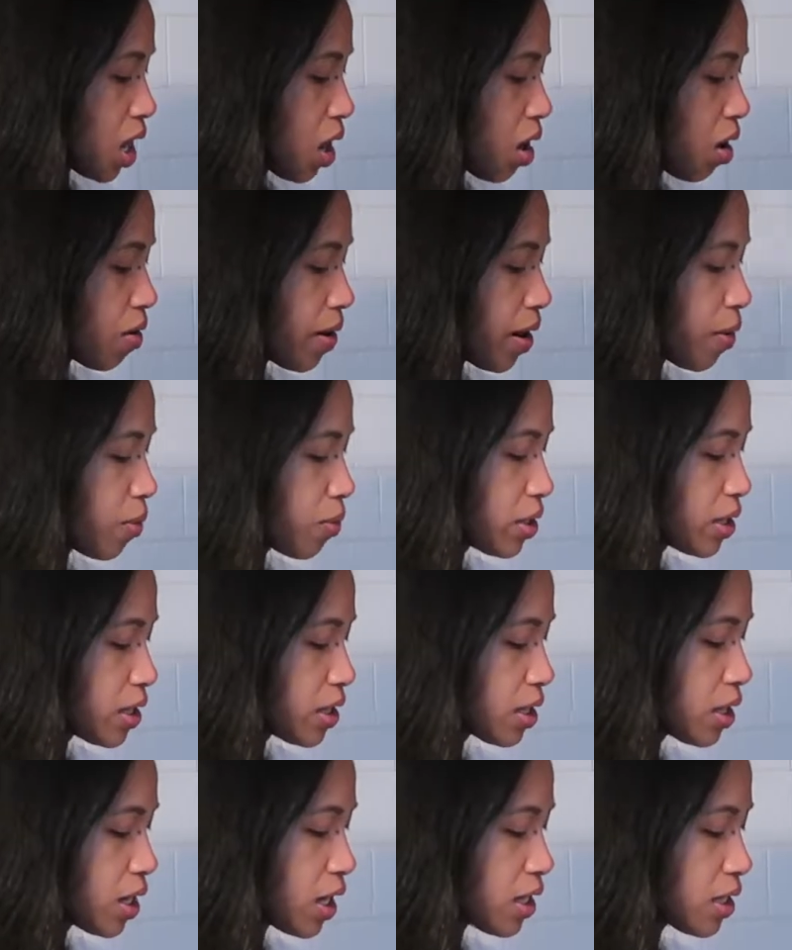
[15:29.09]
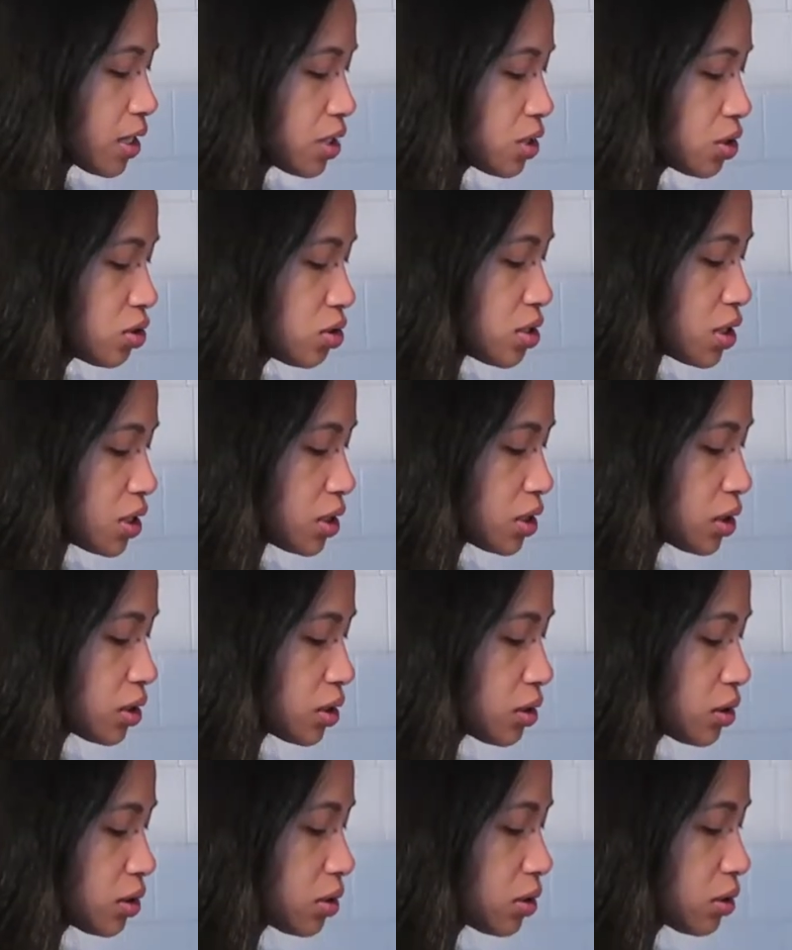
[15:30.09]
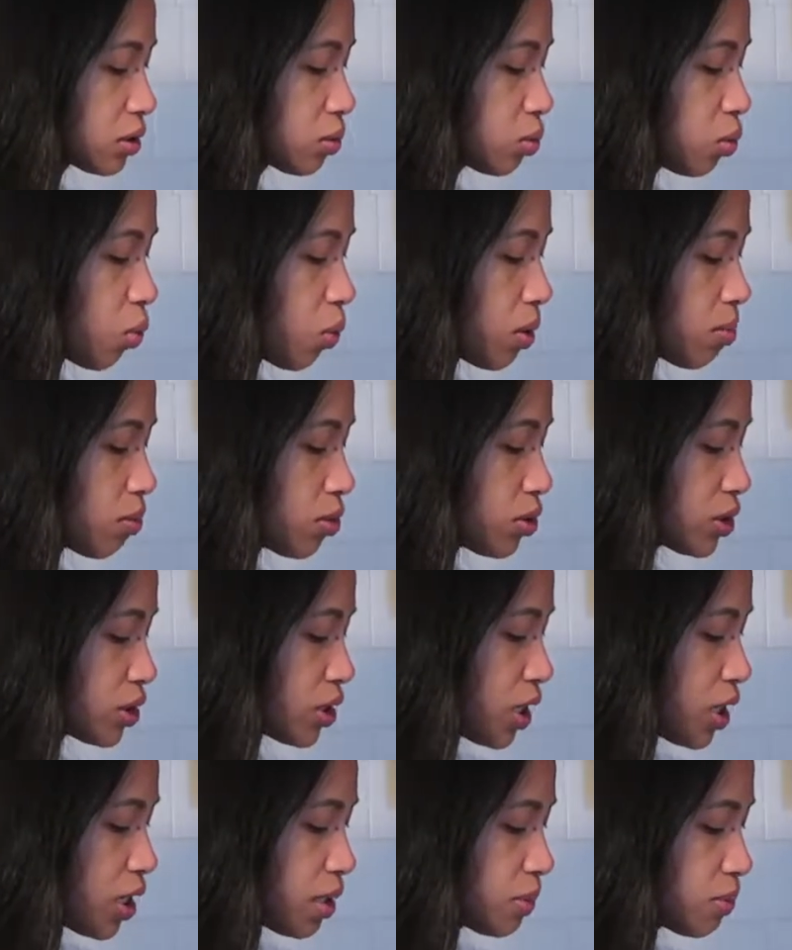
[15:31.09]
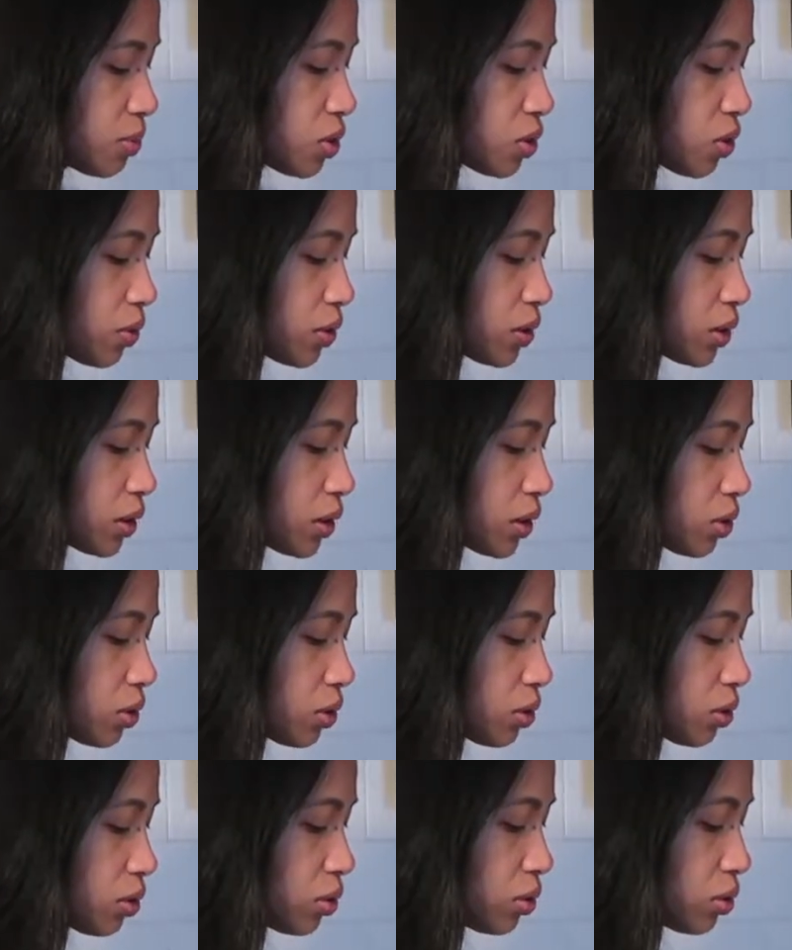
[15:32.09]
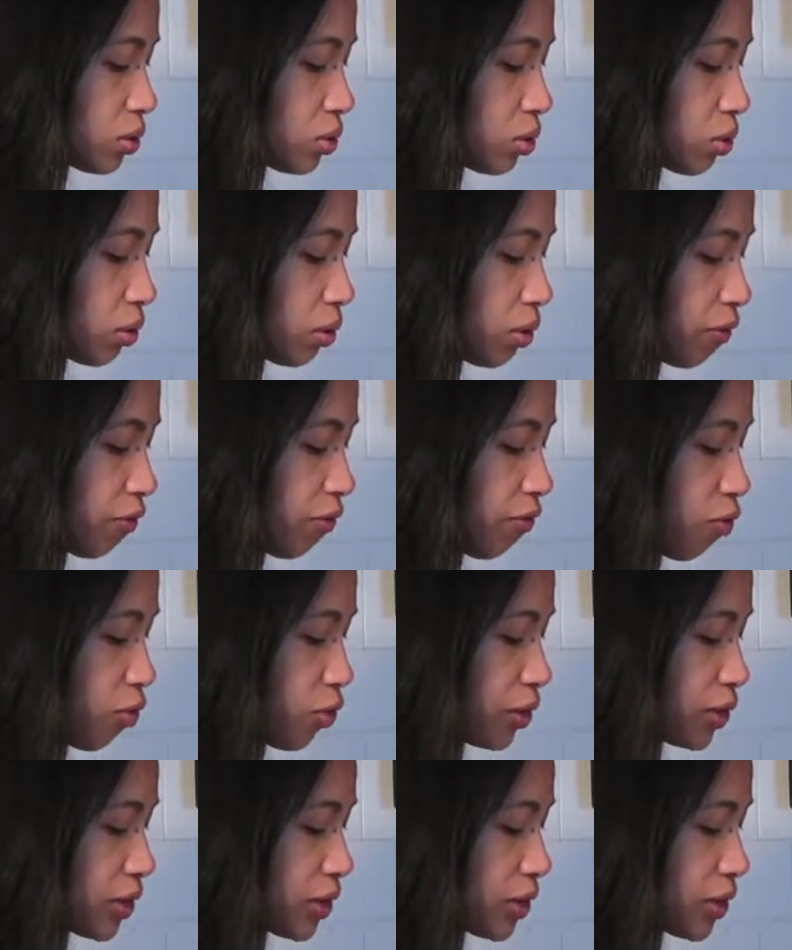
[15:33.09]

Alright, we're gonna cut into this one more time, so it's a total of 4